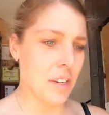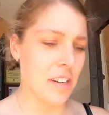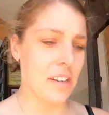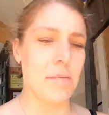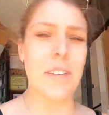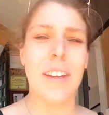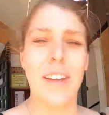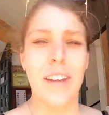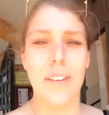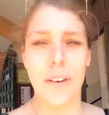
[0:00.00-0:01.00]
Um,
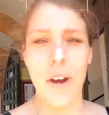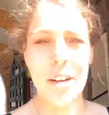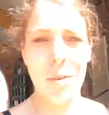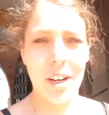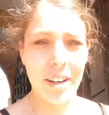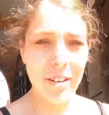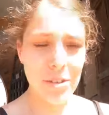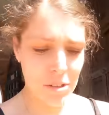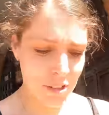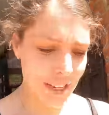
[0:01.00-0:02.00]
if you're anywhere
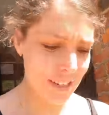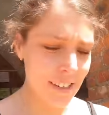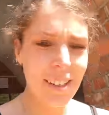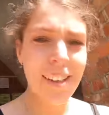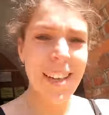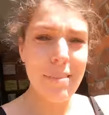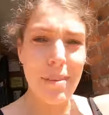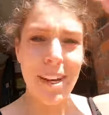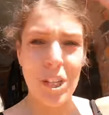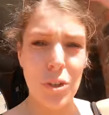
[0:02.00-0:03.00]
close to that,
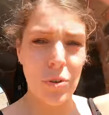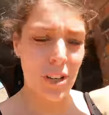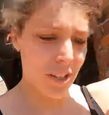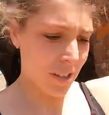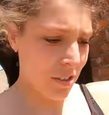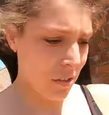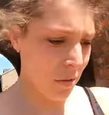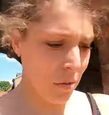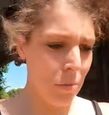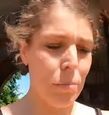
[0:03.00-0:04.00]
make sure to